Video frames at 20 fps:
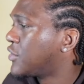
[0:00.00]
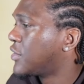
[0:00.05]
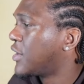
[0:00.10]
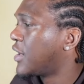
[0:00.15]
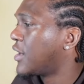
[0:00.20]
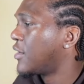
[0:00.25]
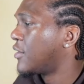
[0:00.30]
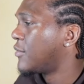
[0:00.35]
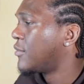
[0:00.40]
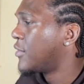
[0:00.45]
title
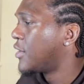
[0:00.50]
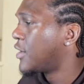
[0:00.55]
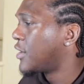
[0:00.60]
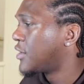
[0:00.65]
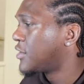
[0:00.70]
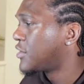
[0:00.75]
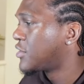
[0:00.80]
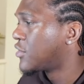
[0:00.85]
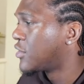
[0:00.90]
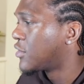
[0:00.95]
that
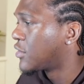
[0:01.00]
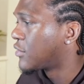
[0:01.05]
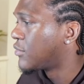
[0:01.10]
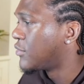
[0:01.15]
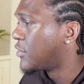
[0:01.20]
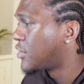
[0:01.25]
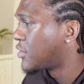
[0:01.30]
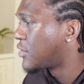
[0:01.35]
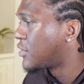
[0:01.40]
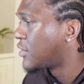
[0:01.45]
my sock
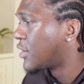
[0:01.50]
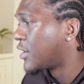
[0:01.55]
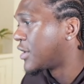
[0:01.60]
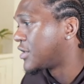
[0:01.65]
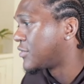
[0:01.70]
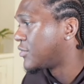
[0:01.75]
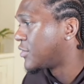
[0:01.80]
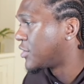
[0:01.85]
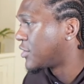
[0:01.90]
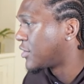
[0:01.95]

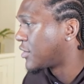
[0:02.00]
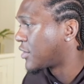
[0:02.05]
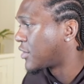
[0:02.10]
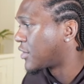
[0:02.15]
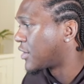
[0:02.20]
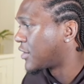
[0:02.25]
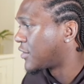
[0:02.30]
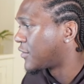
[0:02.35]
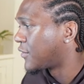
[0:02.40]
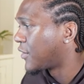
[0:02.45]
dash Mythic
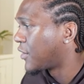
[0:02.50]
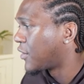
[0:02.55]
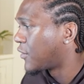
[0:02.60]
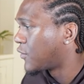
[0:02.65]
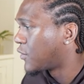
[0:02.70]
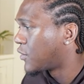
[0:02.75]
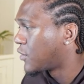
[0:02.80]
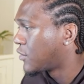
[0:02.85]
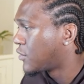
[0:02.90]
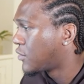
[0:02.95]
dash
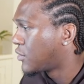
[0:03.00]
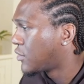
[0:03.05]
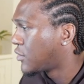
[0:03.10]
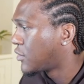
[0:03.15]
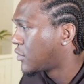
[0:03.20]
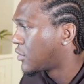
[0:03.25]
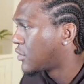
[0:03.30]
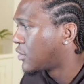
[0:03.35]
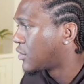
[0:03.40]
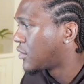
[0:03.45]
firewall.
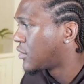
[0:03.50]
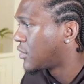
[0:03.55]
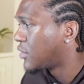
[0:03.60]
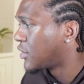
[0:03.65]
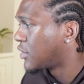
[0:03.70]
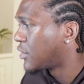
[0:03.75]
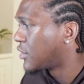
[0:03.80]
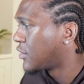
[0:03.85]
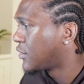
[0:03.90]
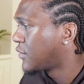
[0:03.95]

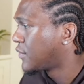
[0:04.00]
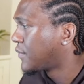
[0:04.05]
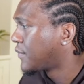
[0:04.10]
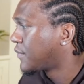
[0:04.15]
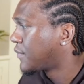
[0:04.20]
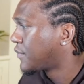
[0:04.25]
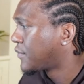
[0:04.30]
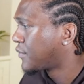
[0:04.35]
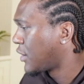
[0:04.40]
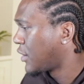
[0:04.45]
Yeah.
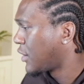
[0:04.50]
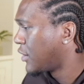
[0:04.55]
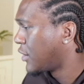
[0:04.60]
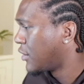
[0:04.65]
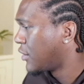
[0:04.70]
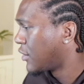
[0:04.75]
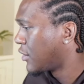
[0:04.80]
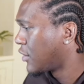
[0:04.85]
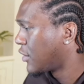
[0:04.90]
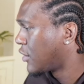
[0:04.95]

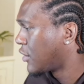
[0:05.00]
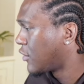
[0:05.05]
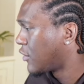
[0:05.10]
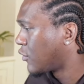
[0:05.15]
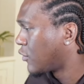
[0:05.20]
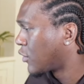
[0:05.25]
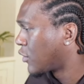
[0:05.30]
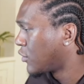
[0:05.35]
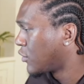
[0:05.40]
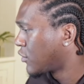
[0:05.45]
Then
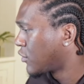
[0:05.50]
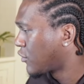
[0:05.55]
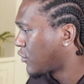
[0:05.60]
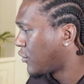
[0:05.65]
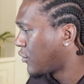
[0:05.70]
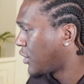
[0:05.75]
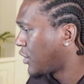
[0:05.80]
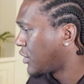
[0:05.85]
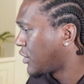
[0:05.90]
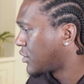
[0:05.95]
we're gonna
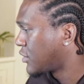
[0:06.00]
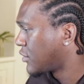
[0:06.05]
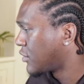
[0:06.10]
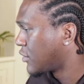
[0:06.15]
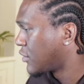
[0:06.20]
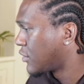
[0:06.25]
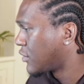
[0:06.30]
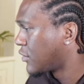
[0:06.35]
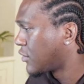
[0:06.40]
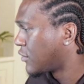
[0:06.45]
create
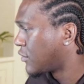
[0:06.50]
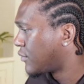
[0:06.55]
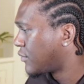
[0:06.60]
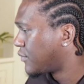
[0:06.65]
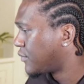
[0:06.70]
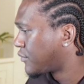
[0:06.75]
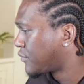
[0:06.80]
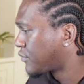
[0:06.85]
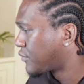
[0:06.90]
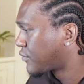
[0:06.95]
a
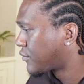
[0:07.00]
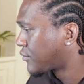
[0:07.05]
